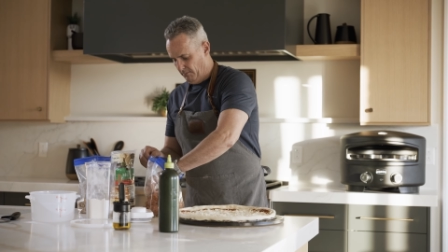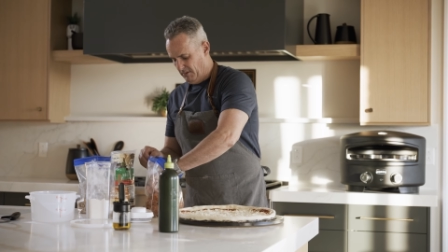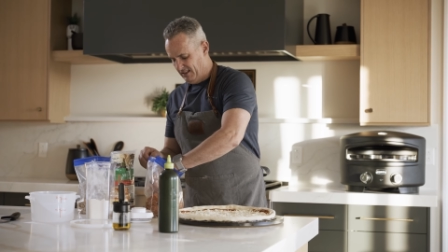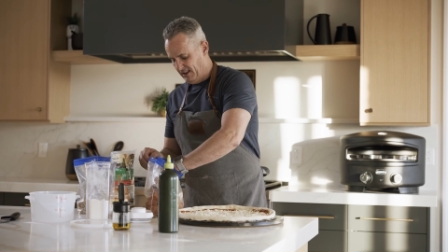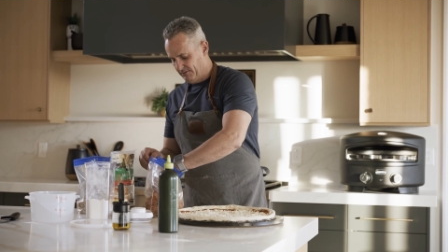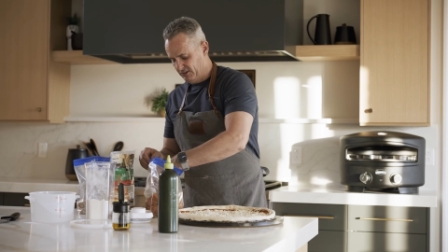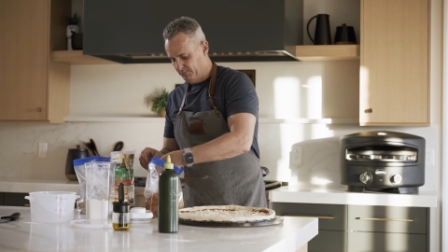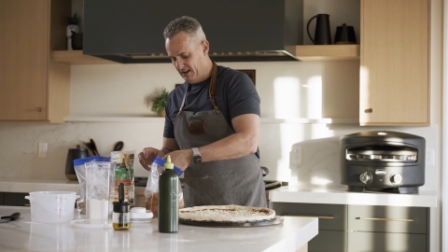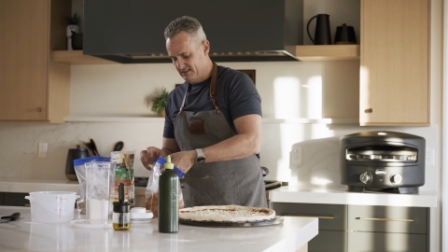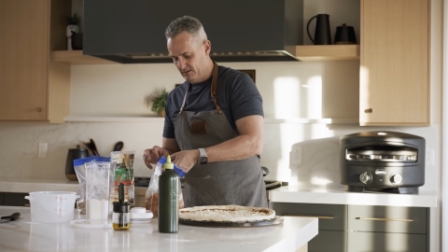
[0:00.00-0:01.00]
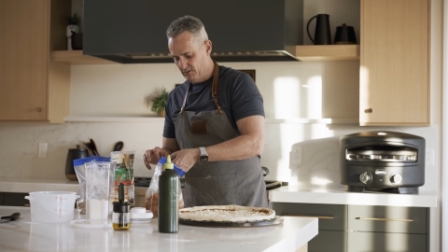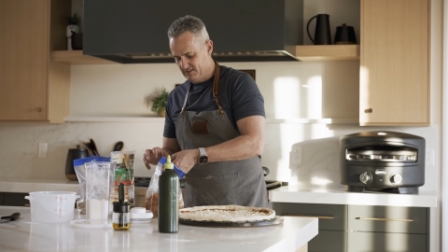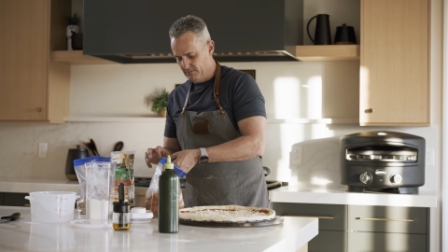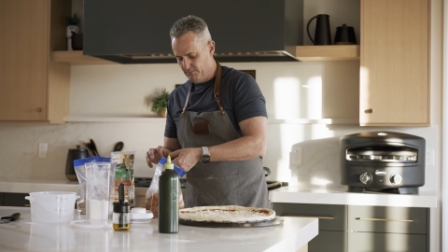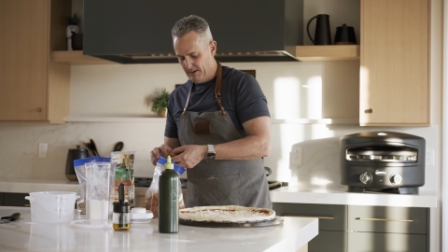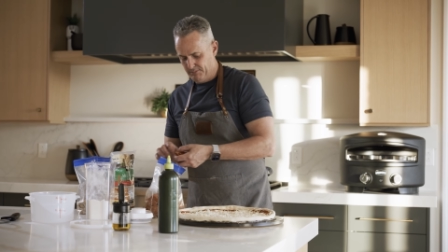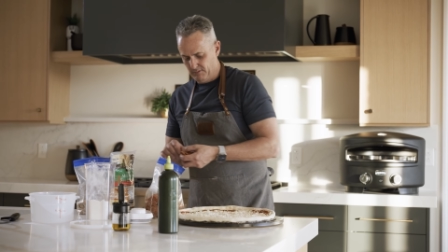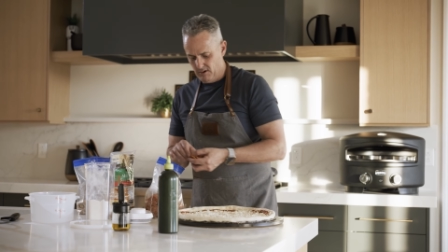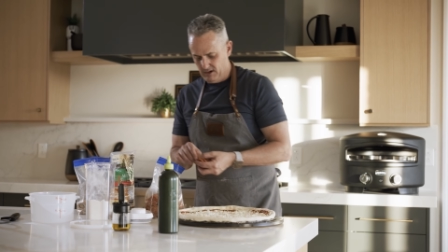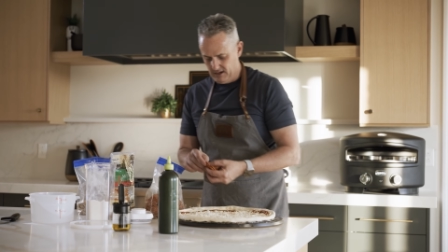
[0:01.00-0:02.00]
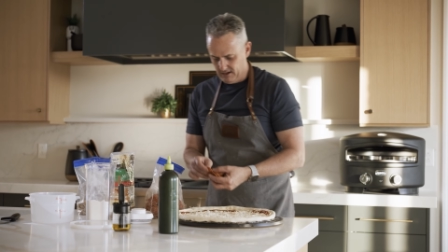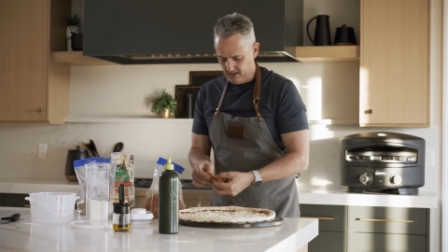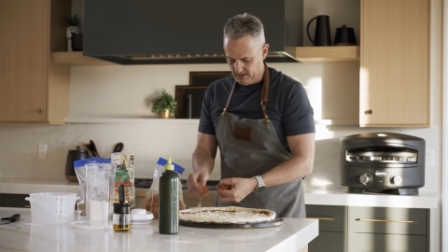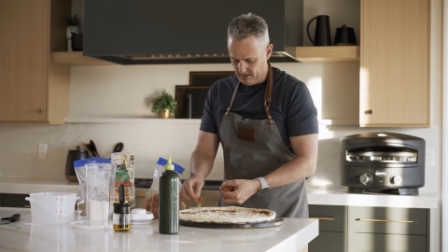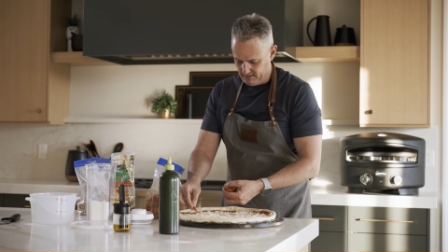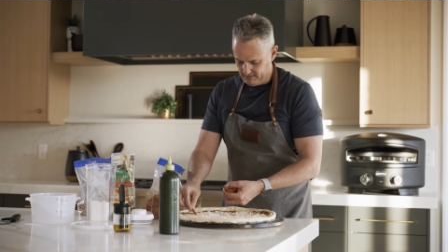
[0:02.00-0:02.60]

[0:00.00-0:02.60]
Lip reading: a meat lover's pizza with some pepperoni and